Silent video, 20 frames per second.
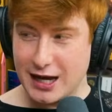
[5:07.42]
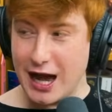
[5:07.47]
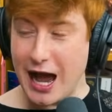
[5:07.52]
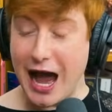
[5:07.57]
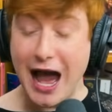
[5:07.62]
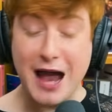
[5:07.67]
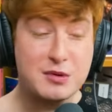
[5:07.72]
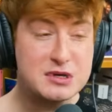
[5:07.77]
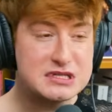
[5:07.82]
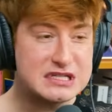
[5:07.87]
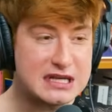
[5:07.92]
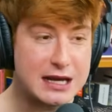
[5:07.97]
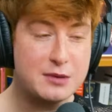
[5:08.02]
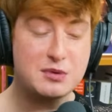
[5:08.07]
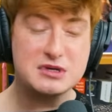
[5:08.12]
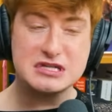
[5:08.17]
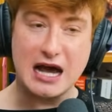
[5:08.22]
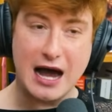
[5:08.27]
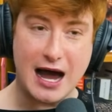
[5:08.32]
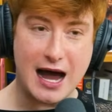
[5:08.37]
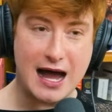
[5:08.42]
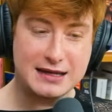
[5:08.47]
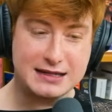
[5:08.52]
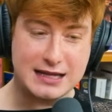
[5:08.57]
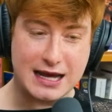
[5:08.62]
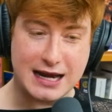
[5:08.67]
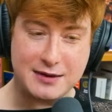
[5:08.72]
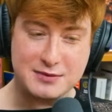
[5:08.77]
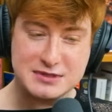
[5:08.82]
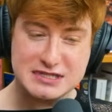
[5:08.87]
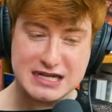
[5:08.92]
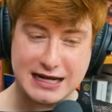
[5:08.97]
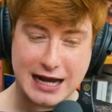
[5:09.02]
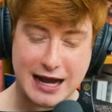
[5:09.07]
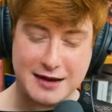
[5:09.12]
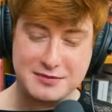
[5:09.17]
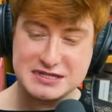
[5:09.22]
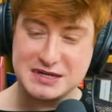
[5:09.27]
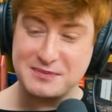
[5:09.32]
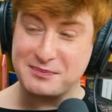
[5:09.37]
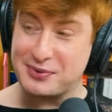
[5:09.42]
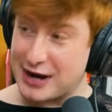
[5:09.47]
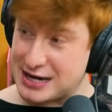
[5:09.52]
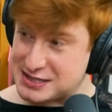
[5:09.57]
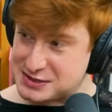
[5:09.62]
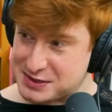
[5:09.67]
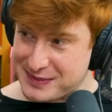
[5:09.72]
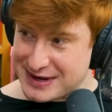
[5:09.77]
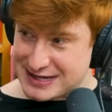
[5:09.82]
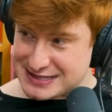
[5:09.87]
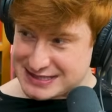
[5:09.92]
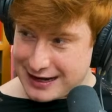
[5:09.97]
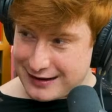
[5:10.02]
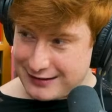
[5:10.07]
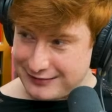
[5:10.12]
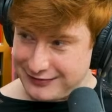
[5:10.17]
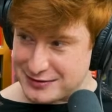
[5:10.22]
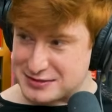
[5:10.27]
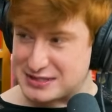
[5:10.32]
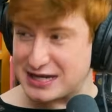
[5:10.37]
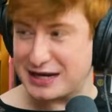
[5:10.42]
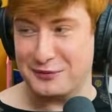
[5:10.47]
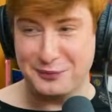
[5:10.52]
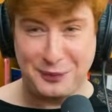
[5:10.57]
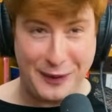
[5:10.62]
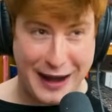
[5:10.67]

It was hot that I was impressed with myself. I was like, wow.